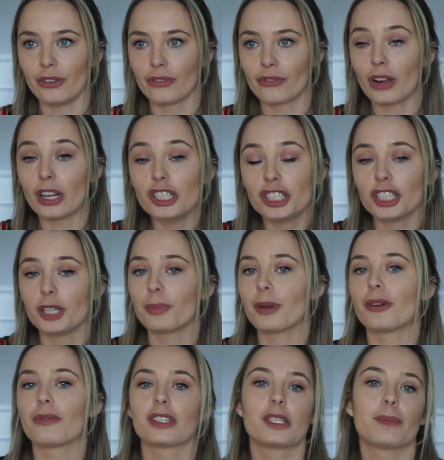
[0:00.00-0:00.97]
friendship
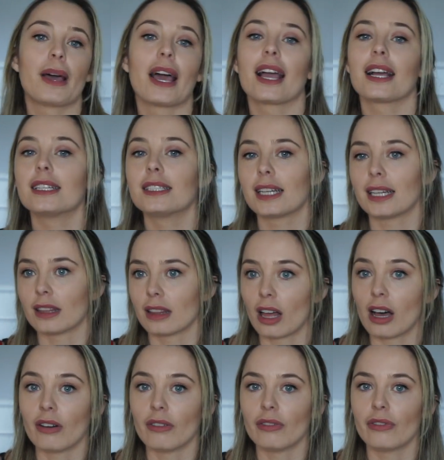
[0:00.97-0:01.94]
and respect and
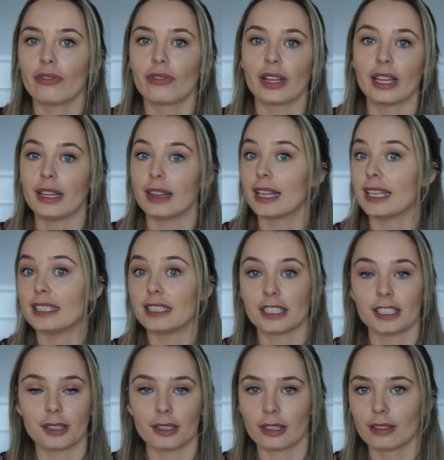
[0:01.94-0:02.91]
love, at least
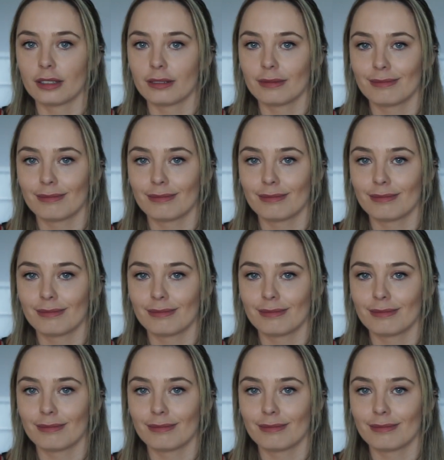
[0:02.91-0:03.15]
in a